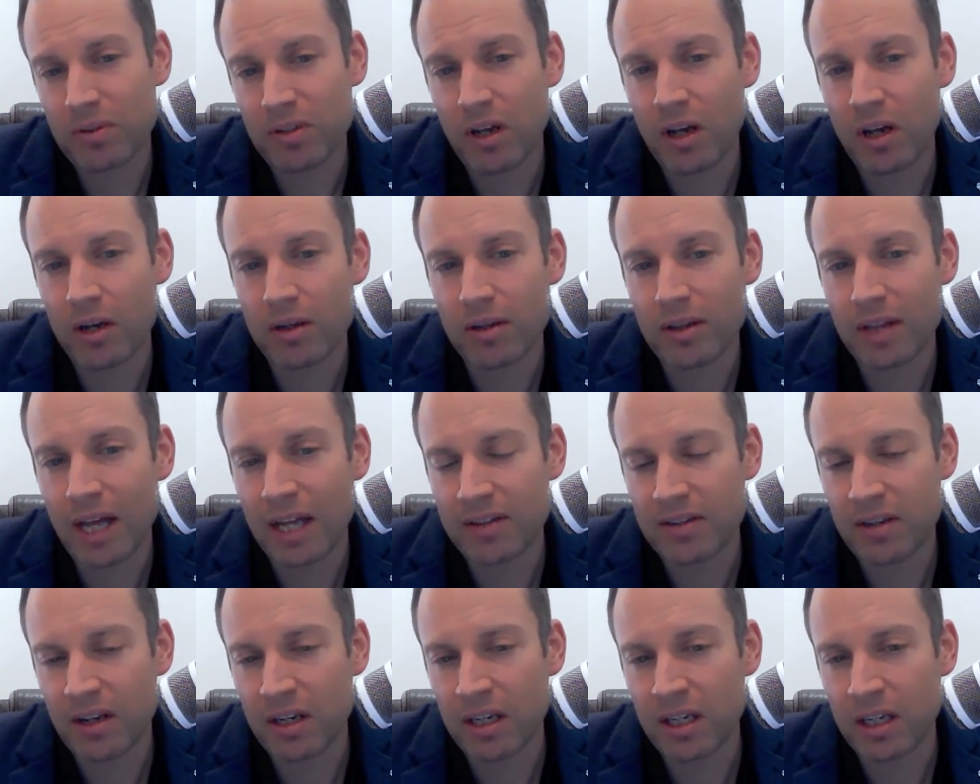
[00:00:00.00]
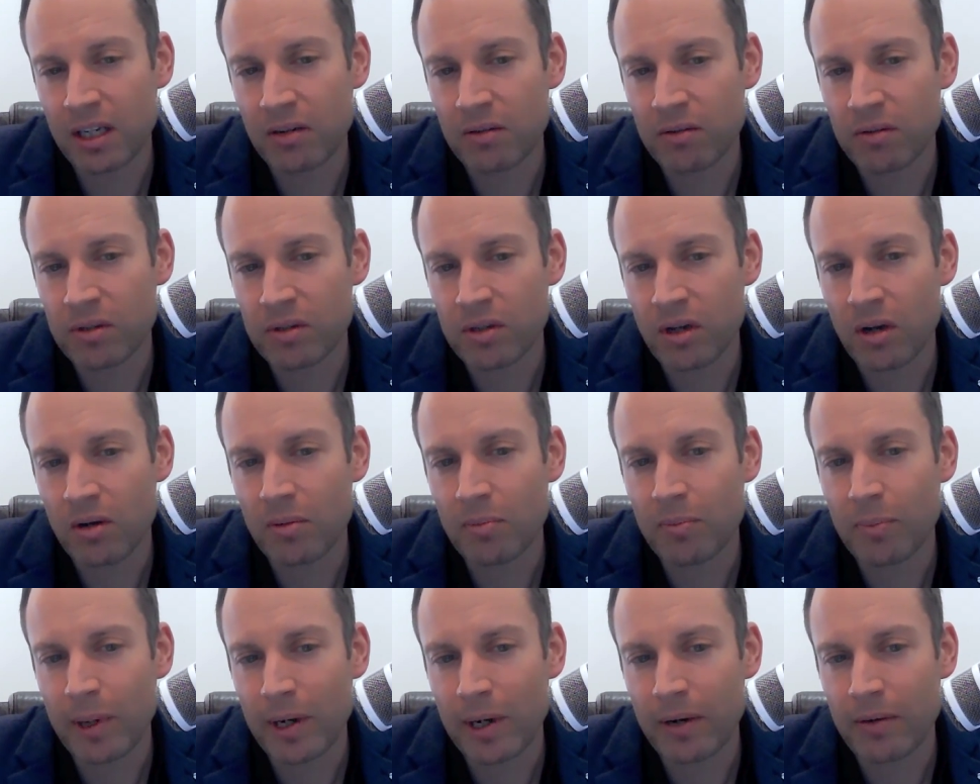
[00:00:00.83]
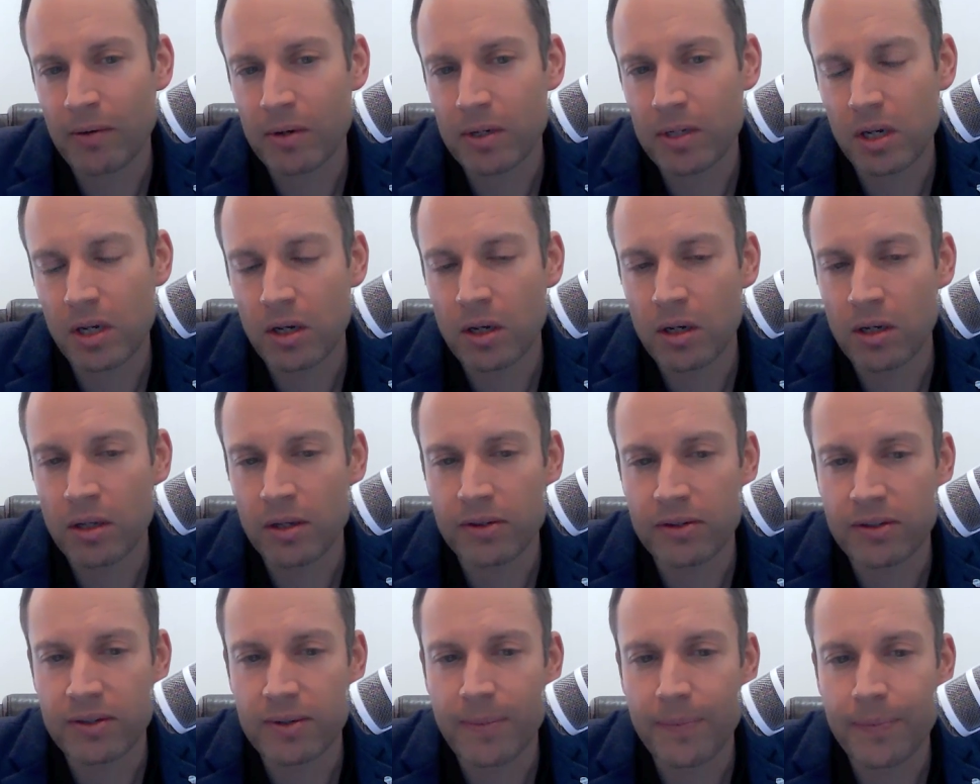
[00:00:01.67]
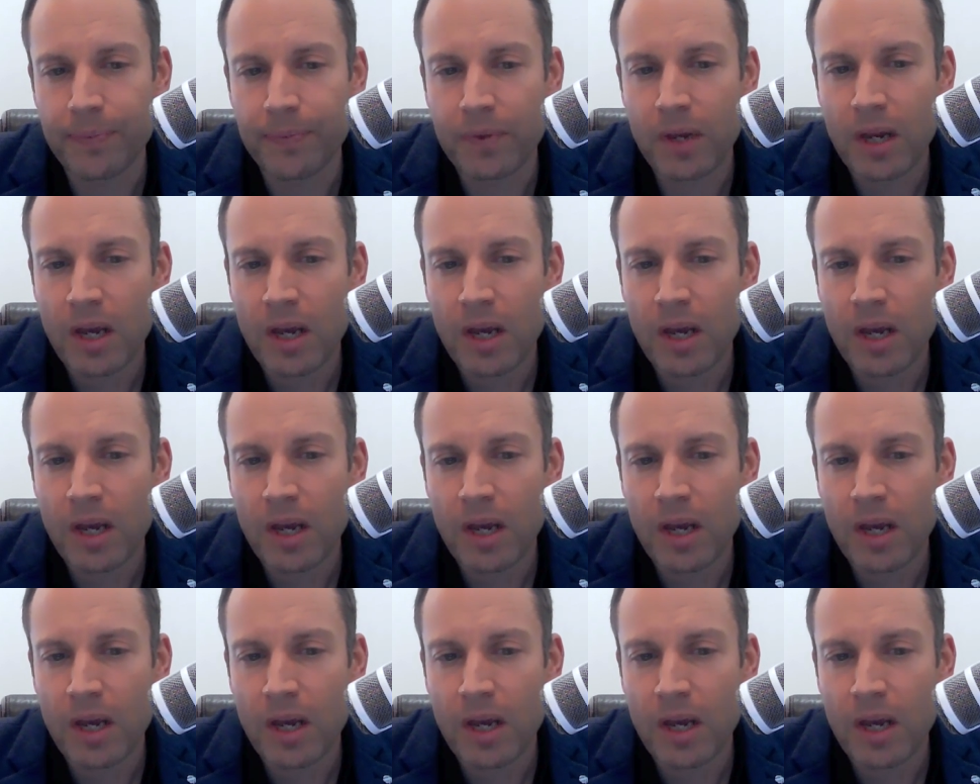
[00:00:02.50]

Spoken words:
So that's only going to result in better returns.